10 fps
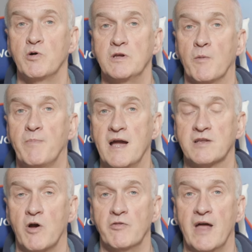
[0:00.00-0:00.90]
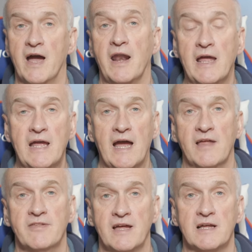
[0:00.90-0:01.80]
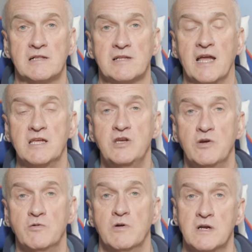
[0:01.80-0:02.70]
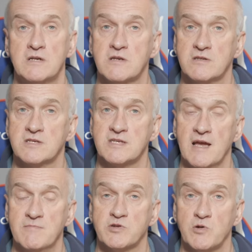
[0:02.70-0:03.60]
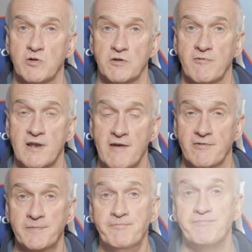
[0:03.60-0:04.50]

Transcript: put your pet on that, and that'll get you to the same sort of level.